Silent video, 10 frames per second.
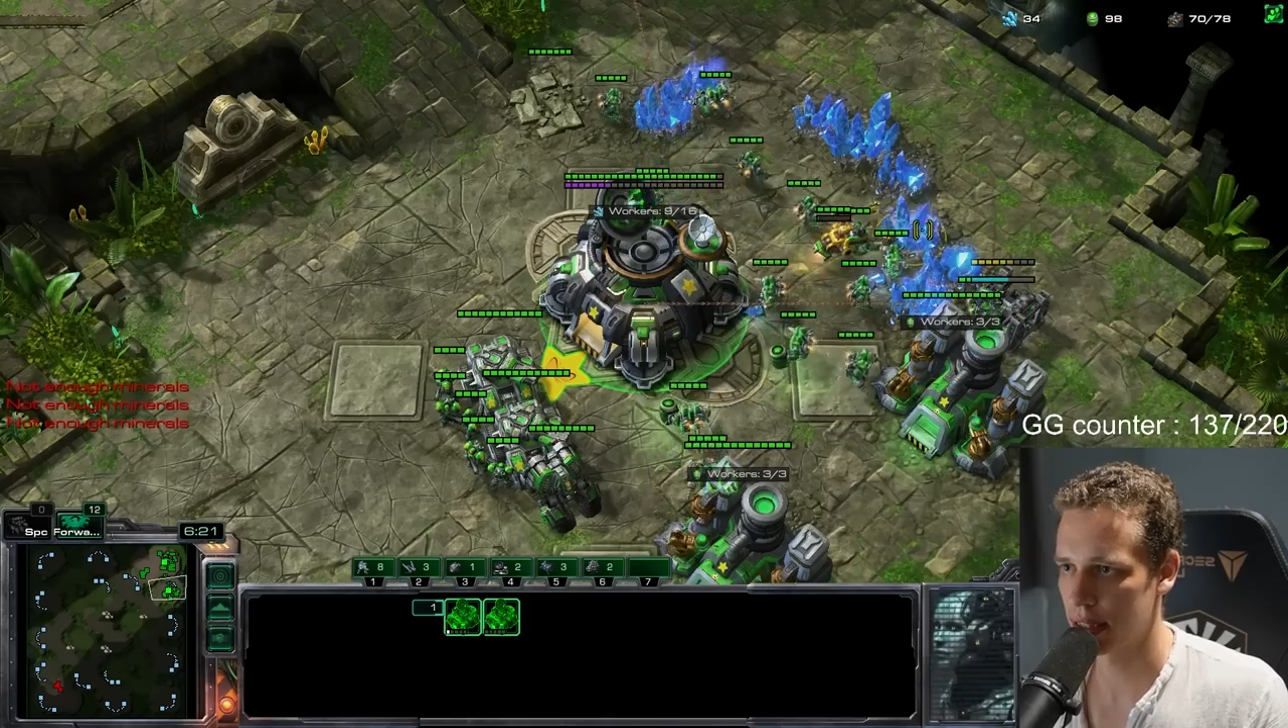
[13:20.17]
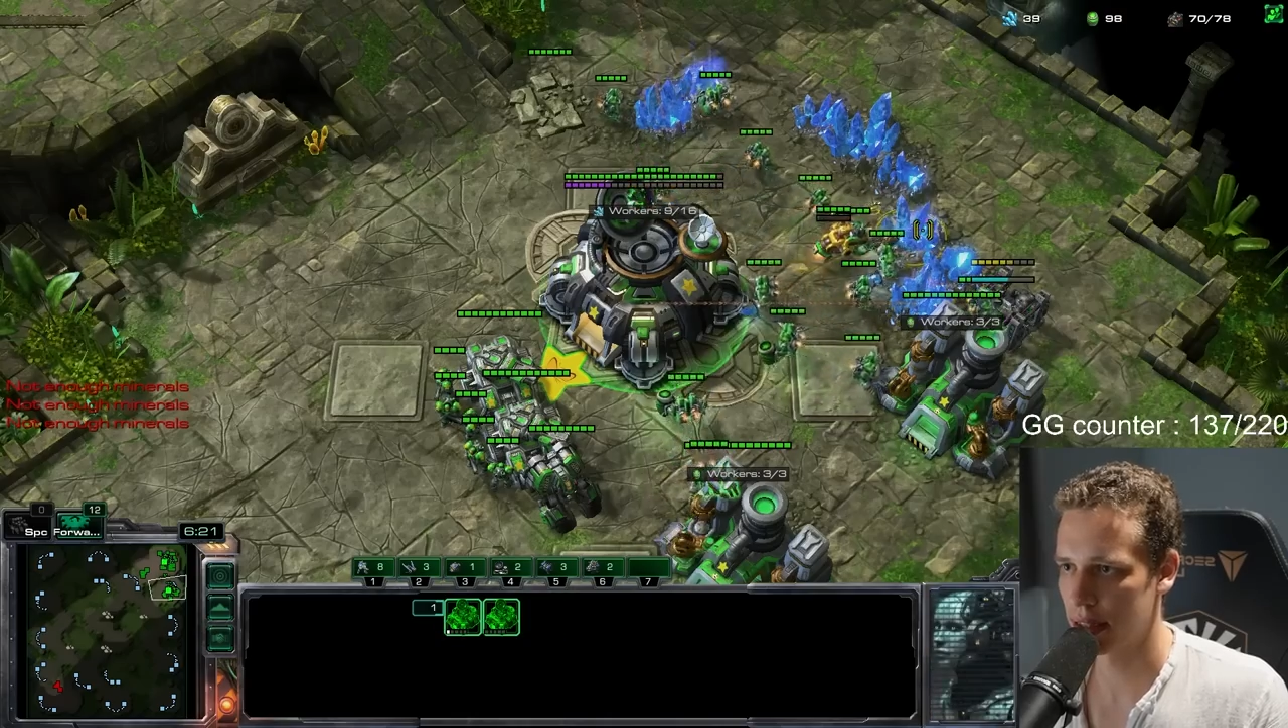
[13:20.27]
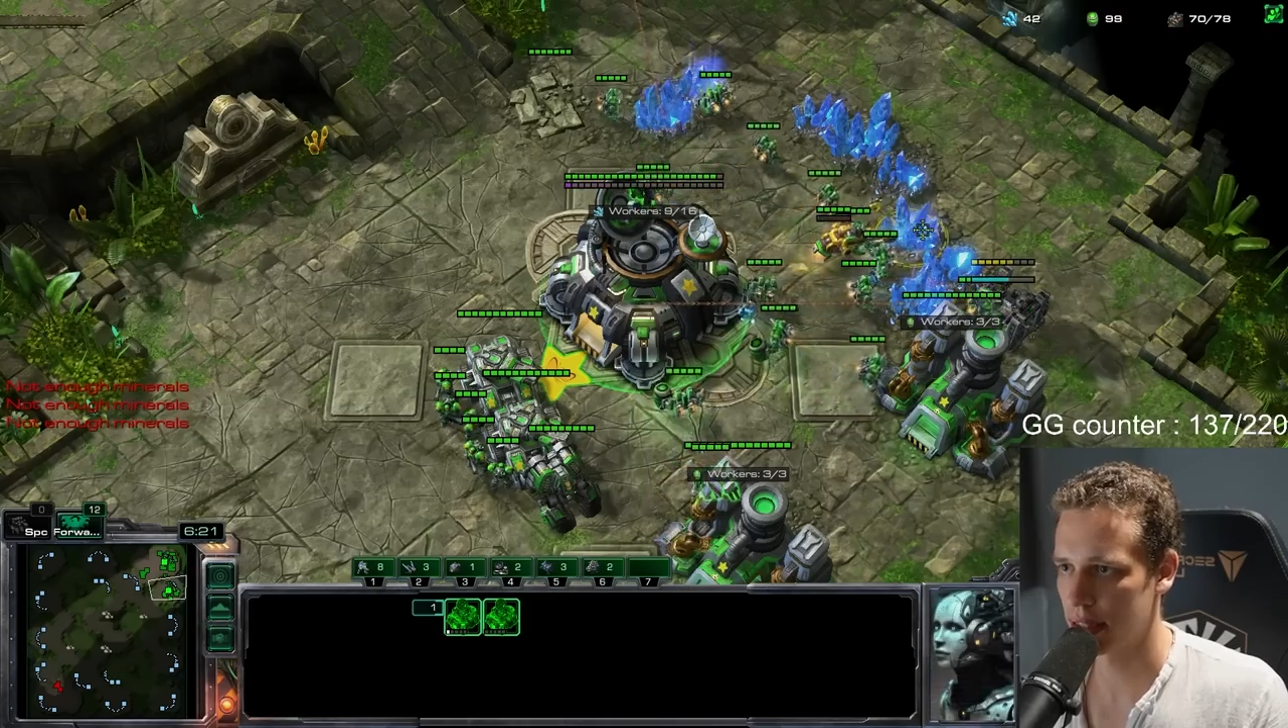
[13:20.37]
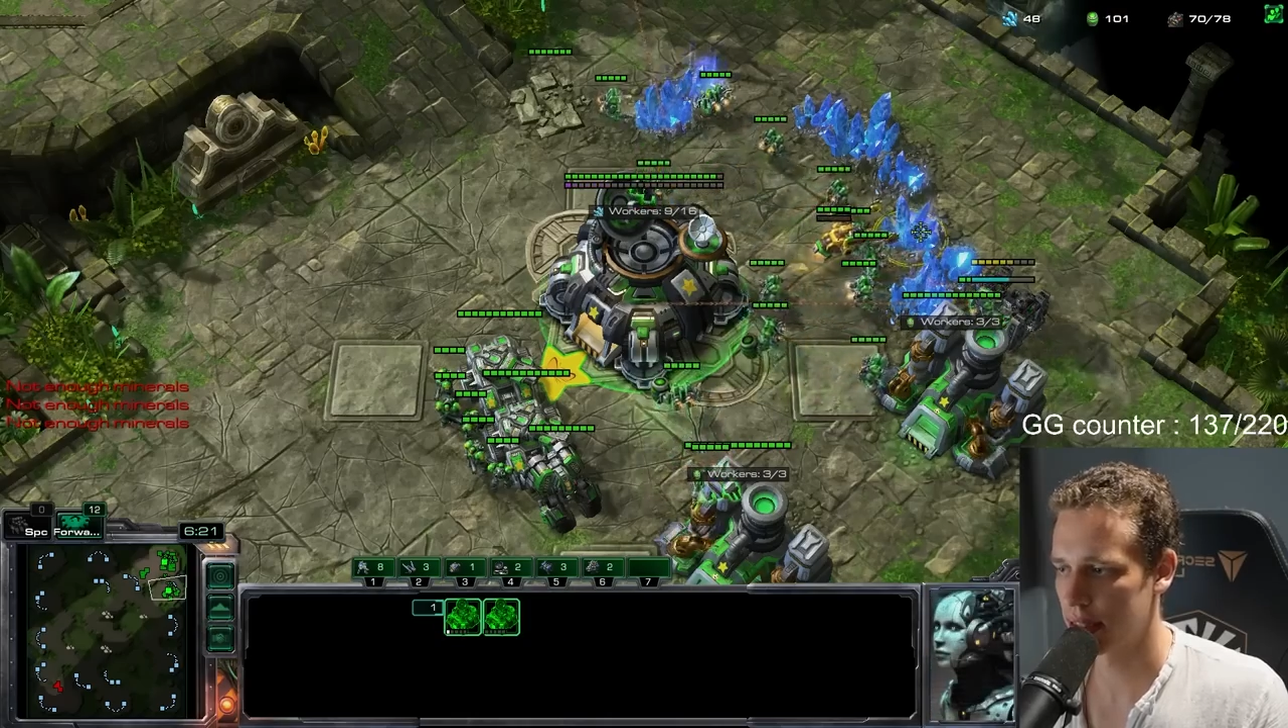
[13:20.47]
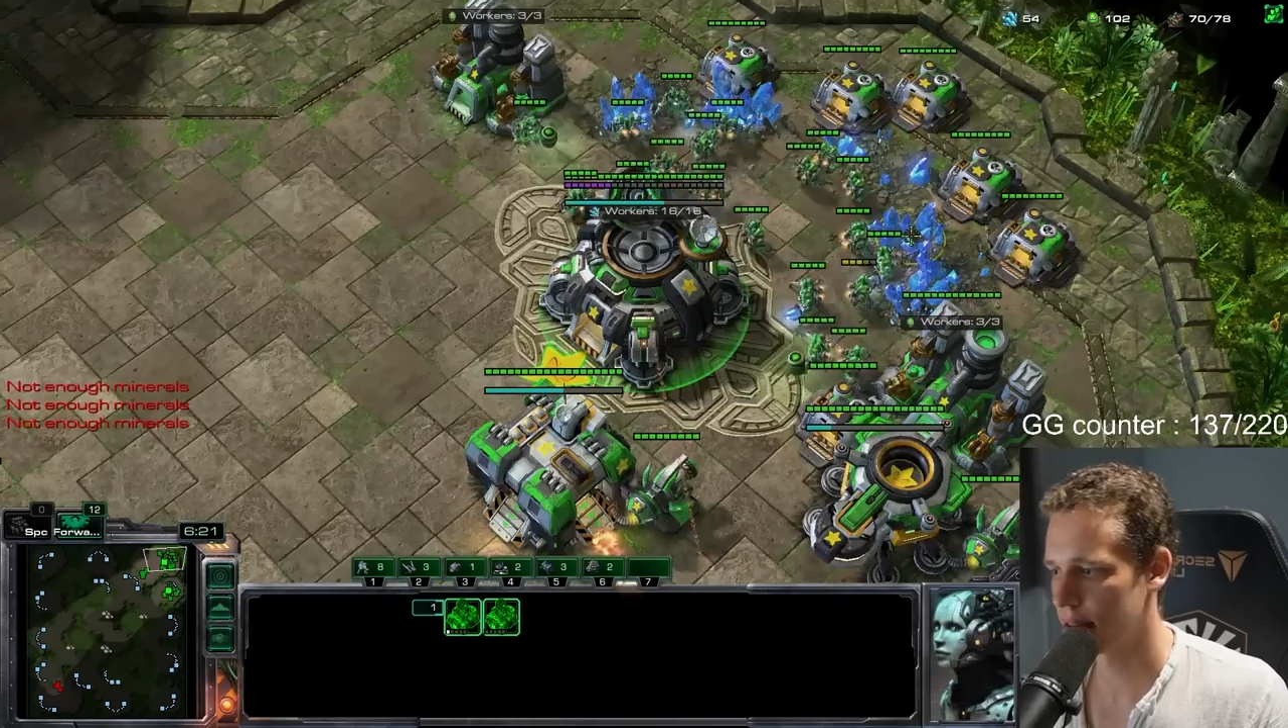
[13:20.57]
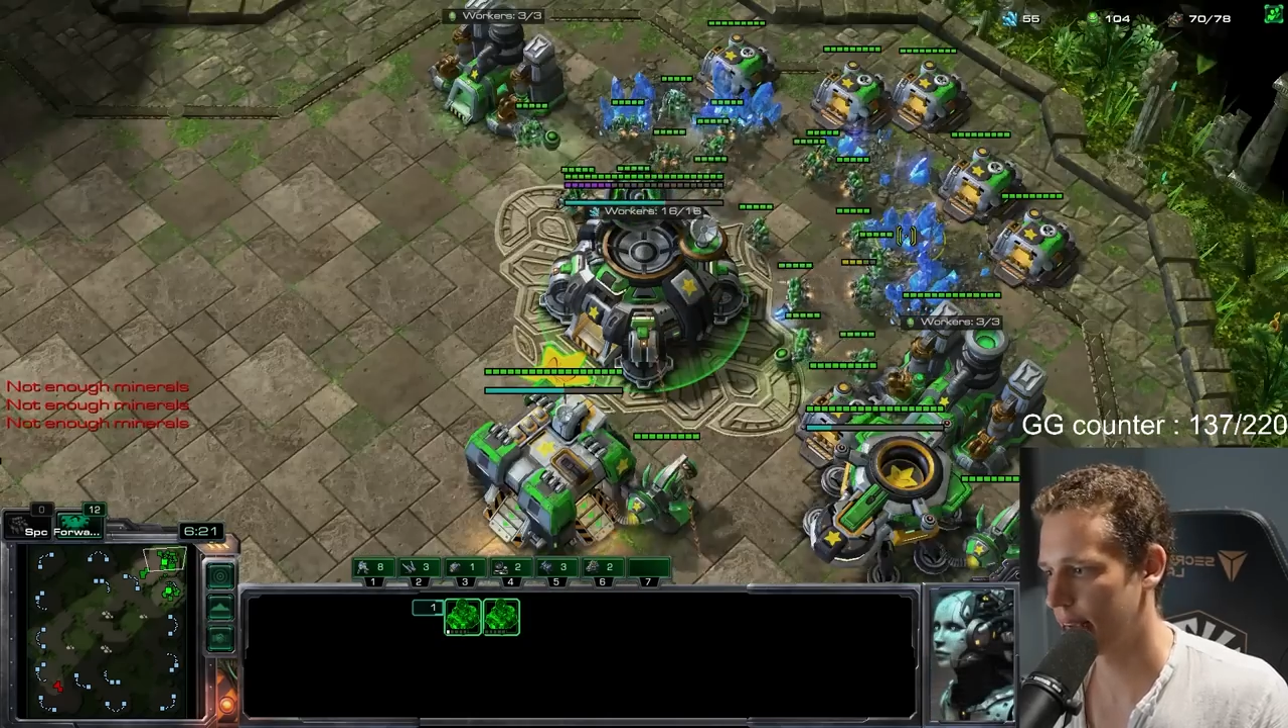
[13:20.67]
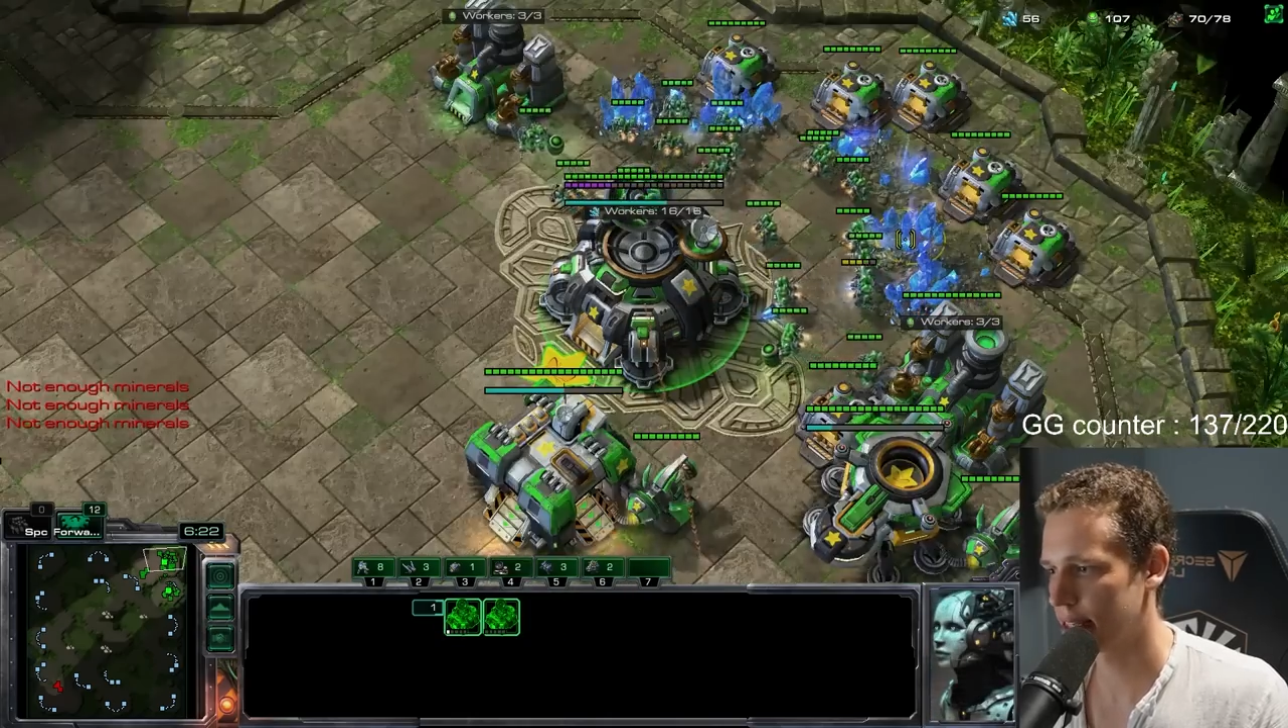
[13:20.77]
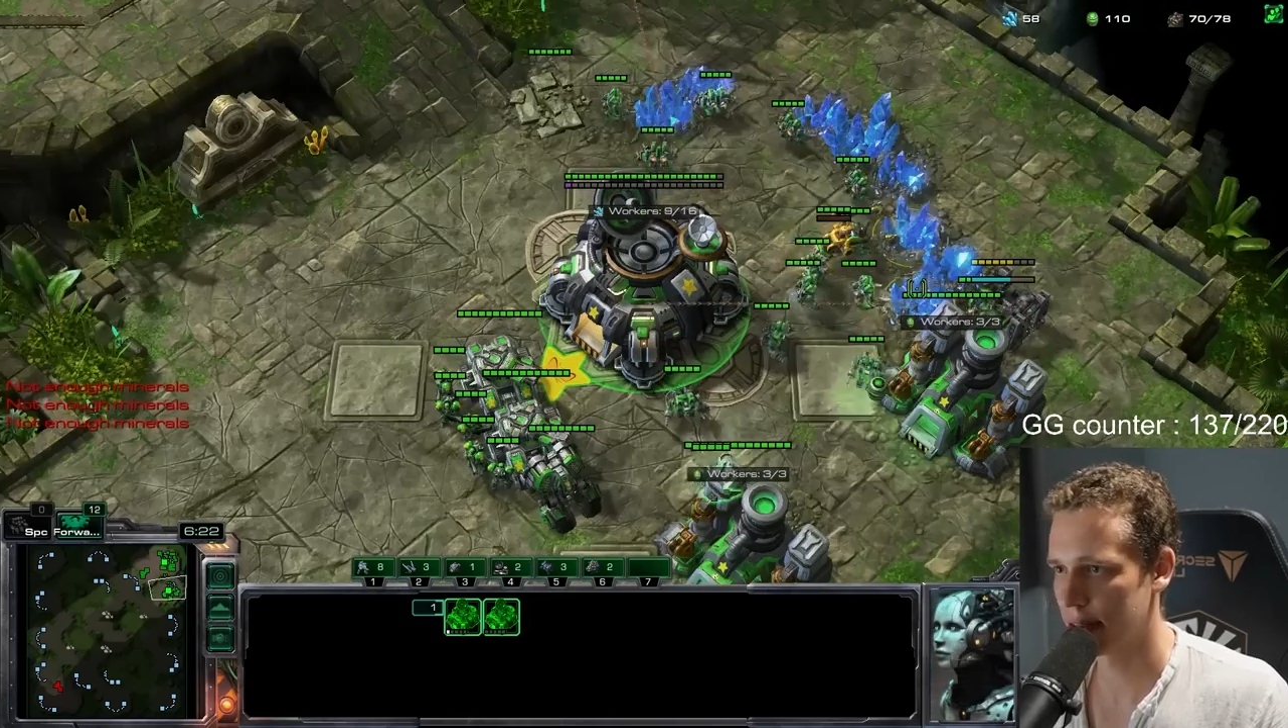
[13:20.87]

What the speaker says: This actually